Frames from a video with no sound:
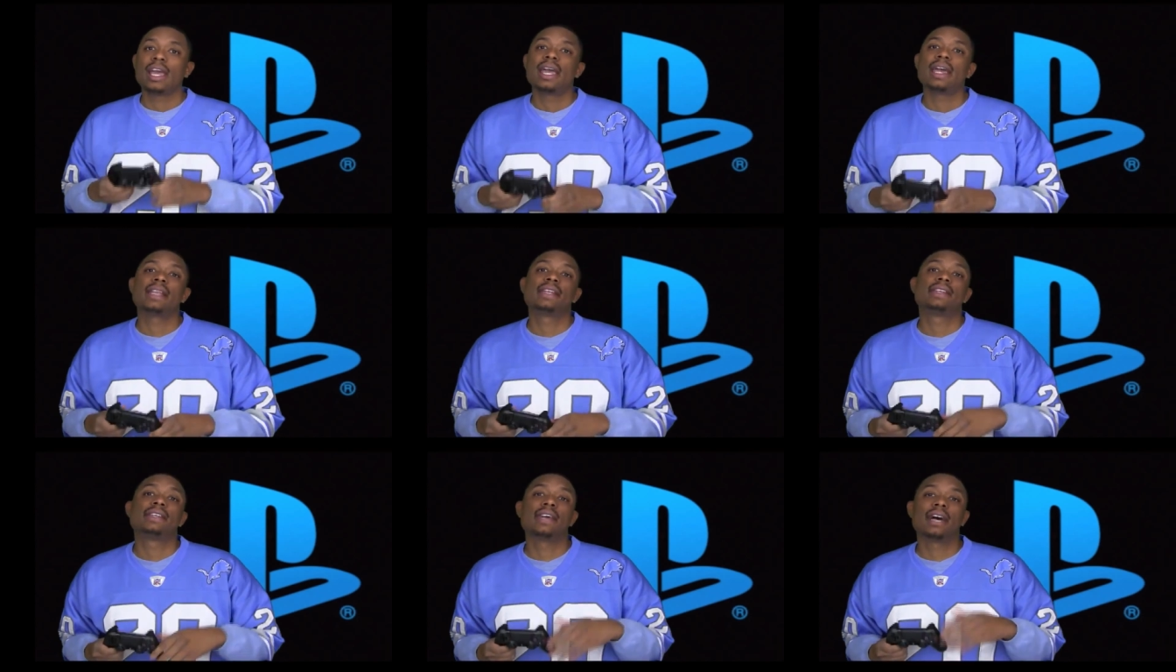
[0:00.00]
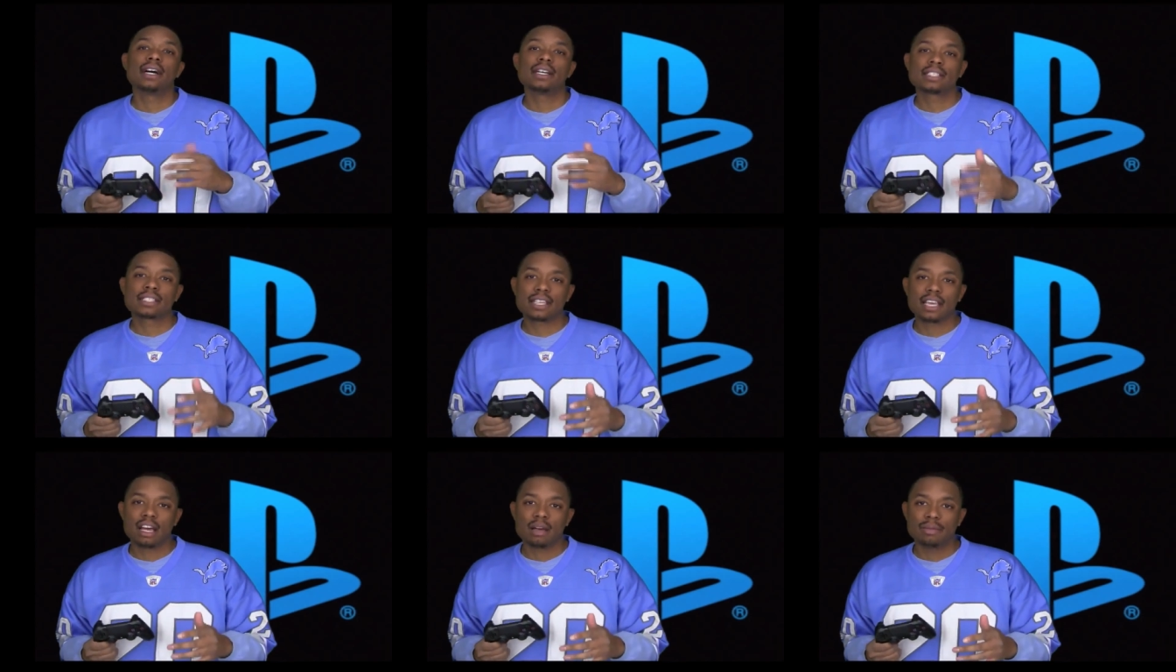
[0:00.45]
It
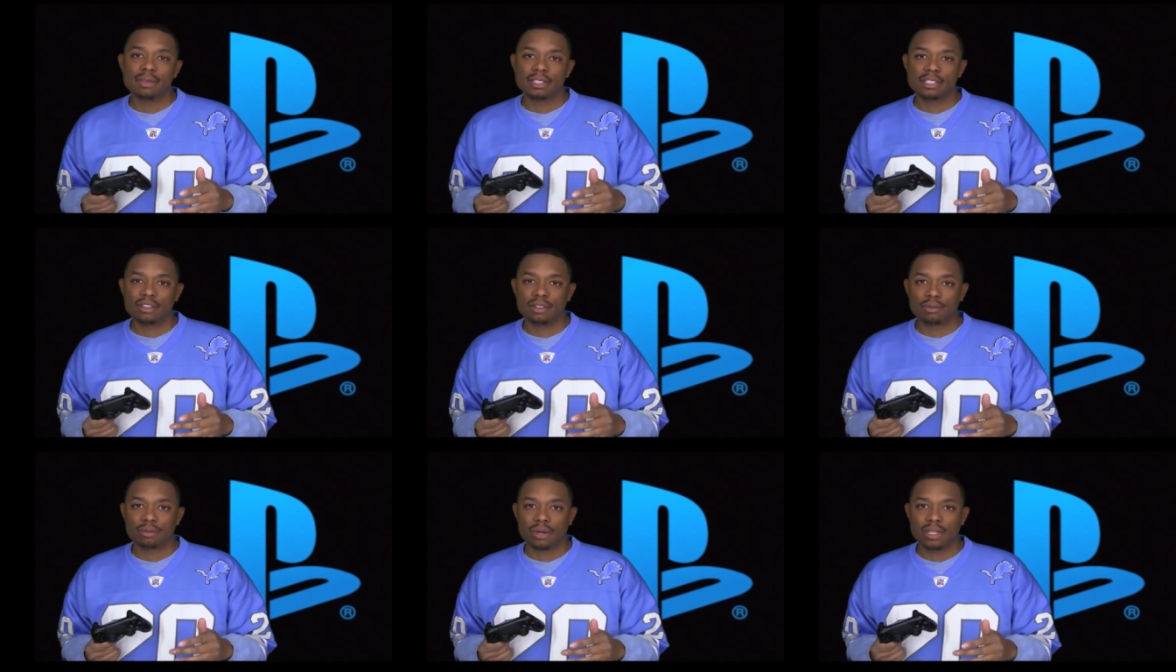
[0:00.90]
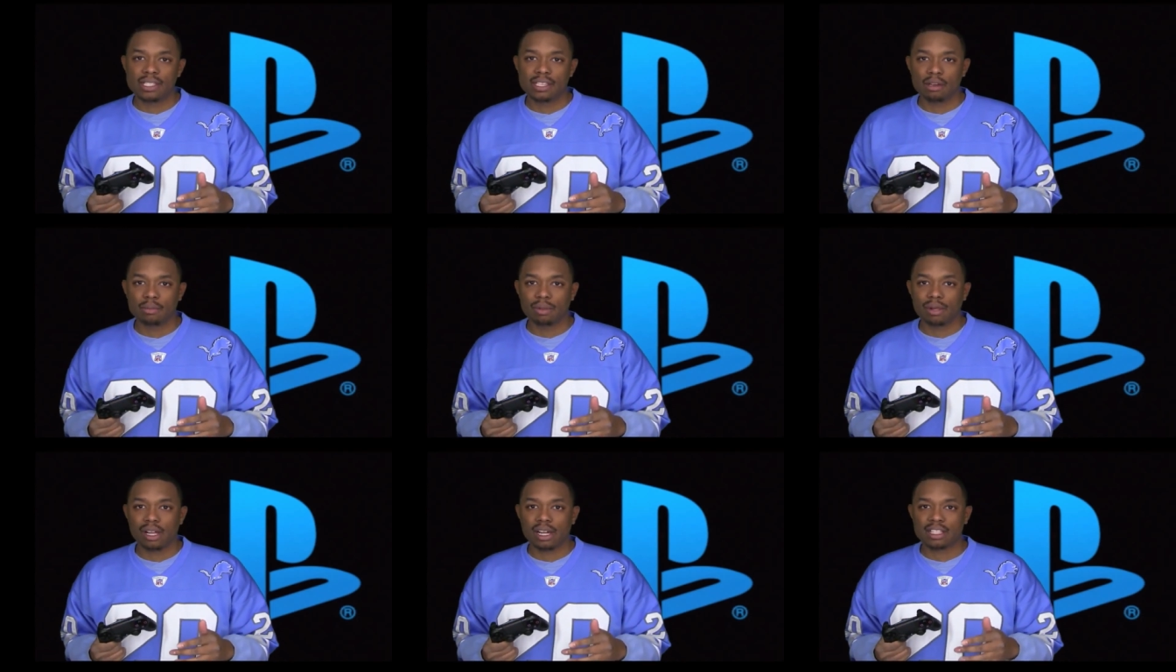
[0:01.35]
does come into the
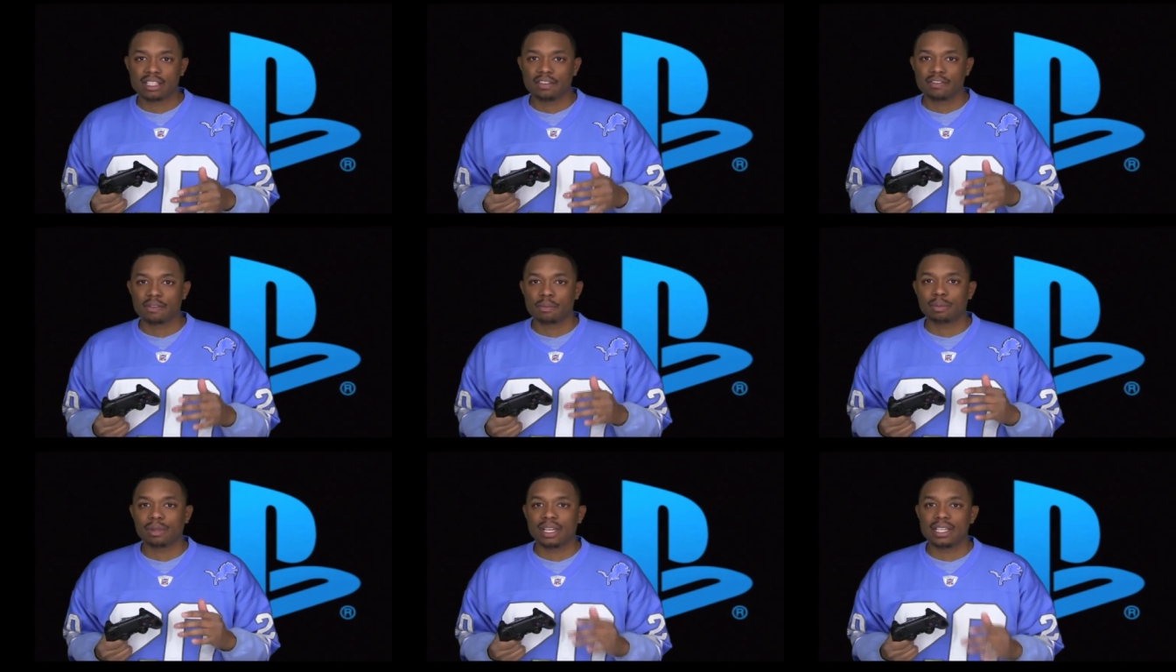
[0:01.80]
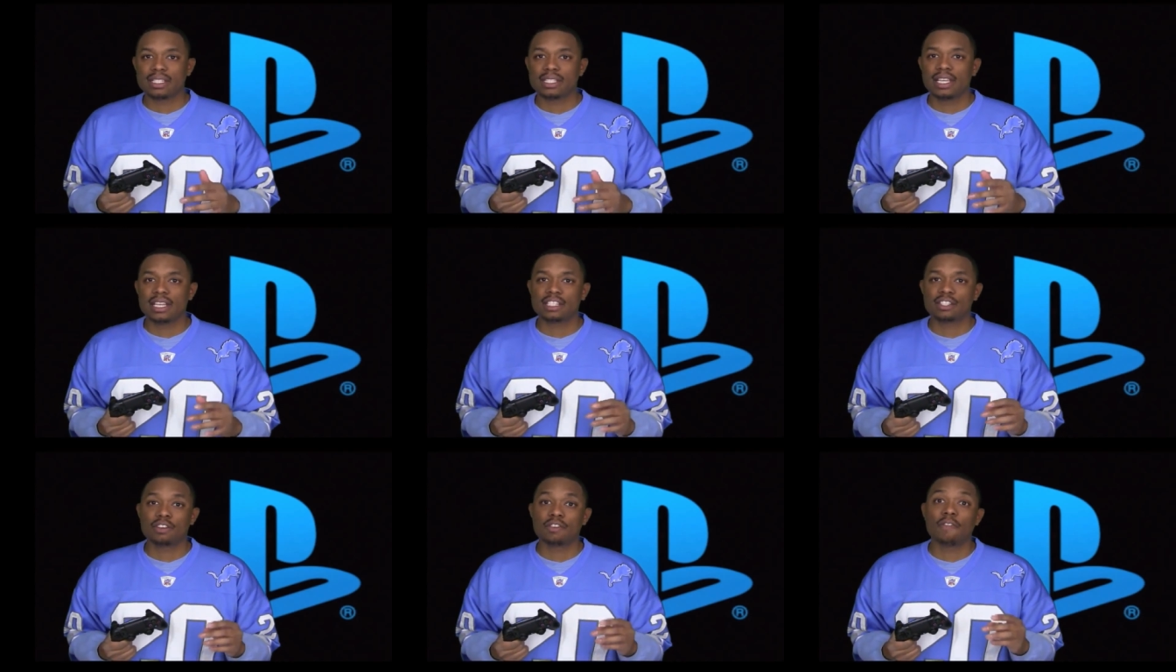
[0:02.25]
retail box of the
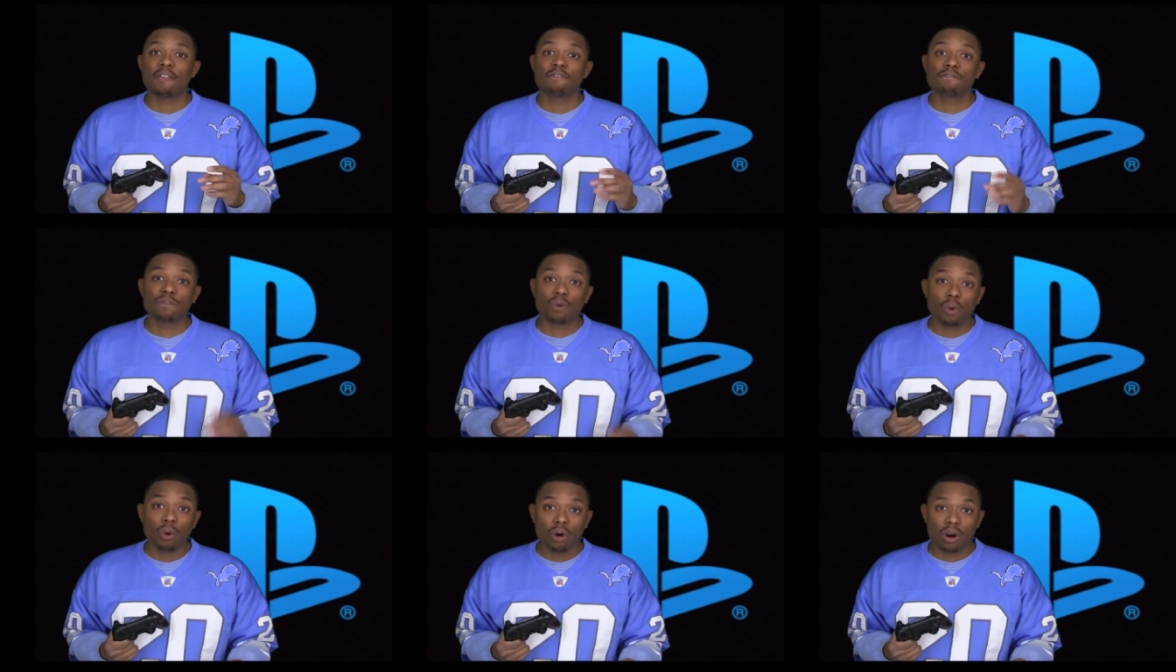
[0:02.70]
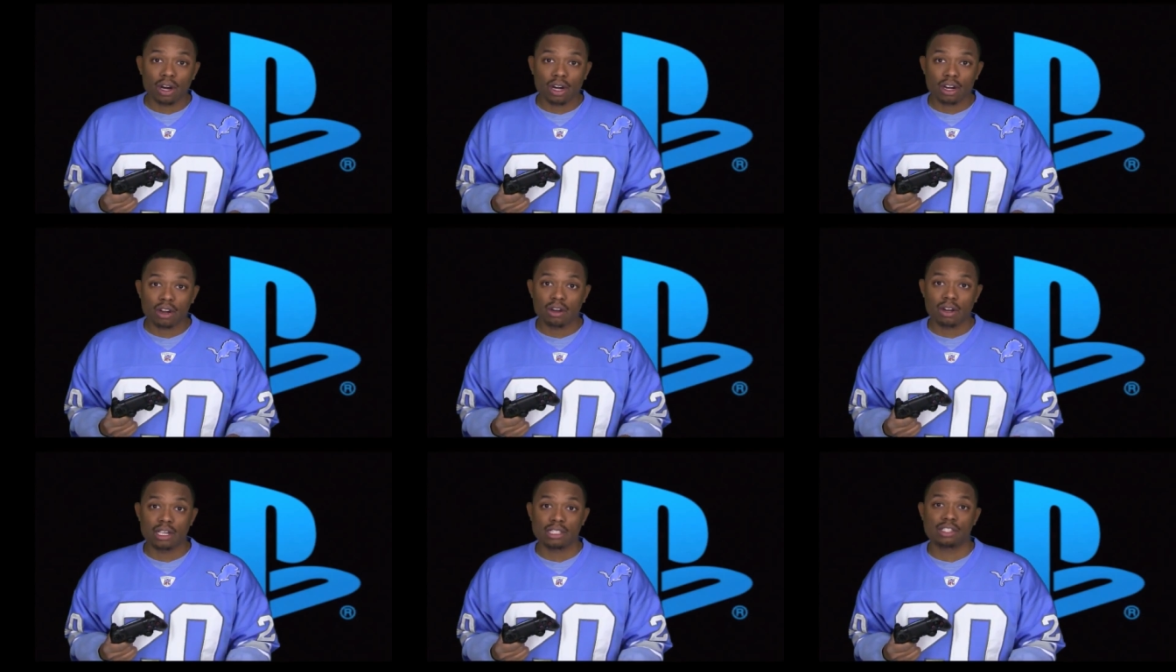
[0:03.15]
PlayStation 4
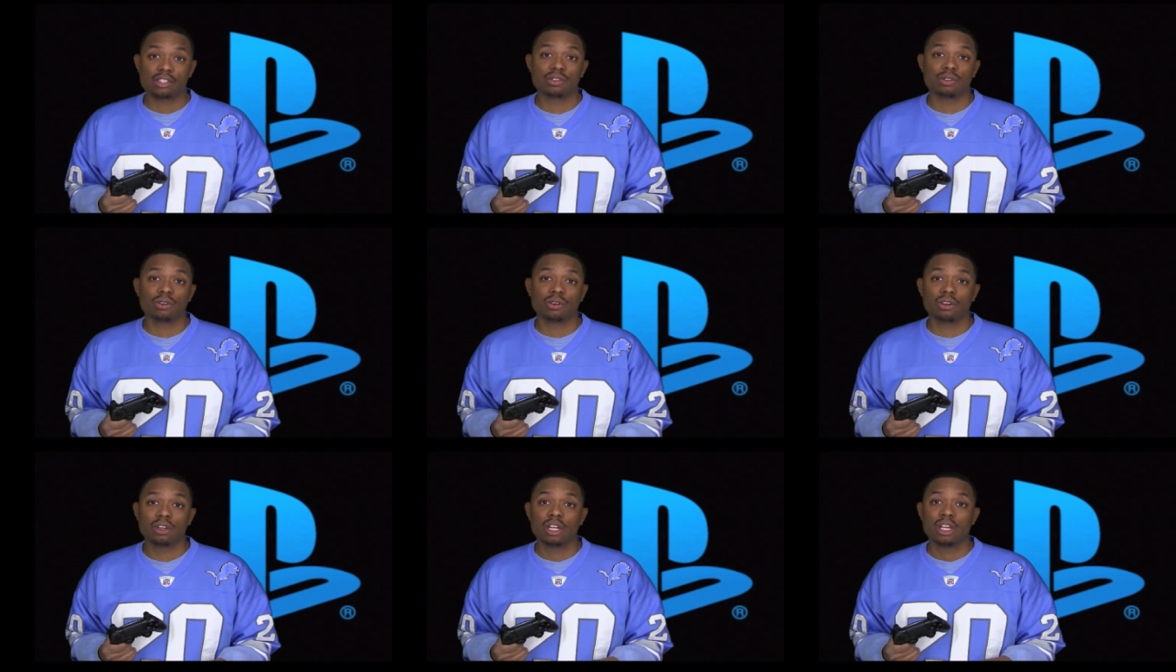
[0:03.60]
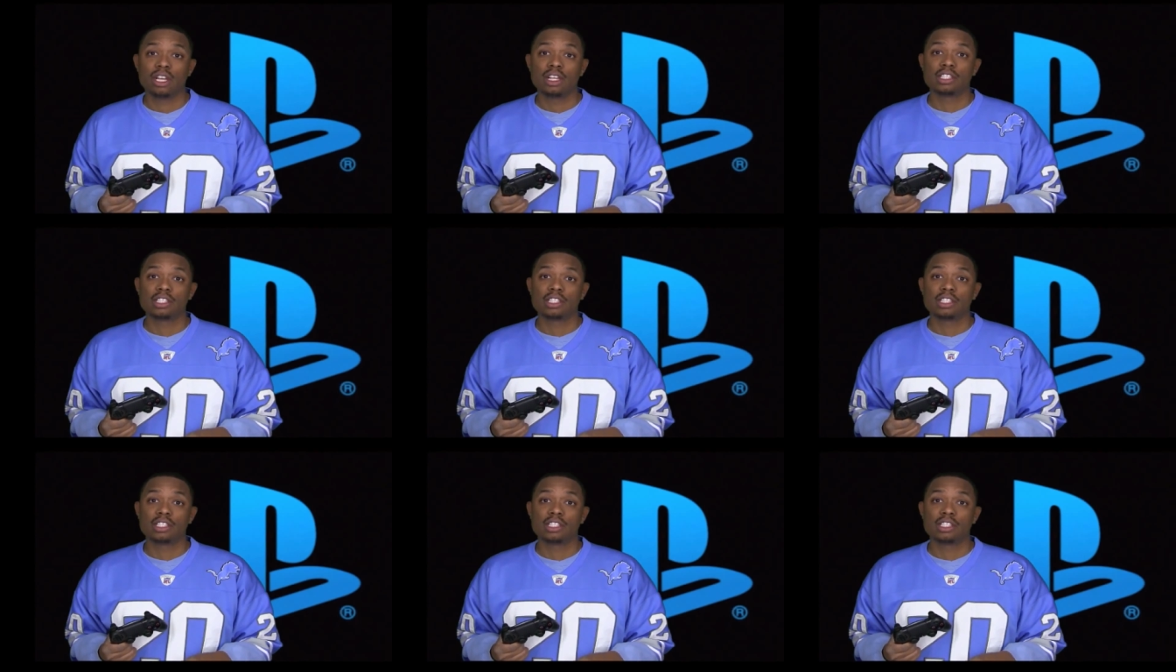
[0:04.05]
console,